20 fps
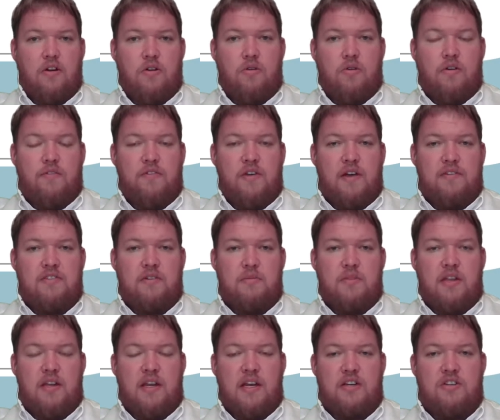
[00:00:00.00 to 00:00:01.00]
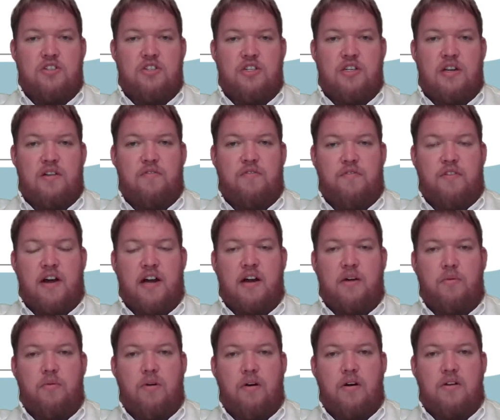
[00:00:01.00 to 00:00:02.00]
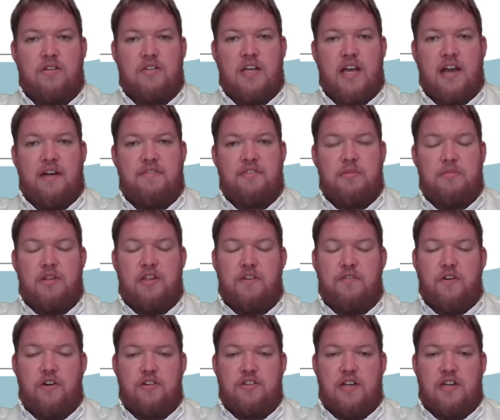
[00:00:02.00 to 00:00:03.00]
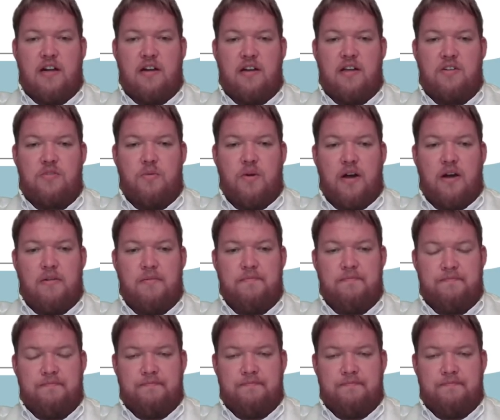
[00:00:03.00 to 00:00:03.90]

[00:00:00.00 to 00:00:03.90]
or if you have some of the next-gen firewalls, they have some of this functionality as well.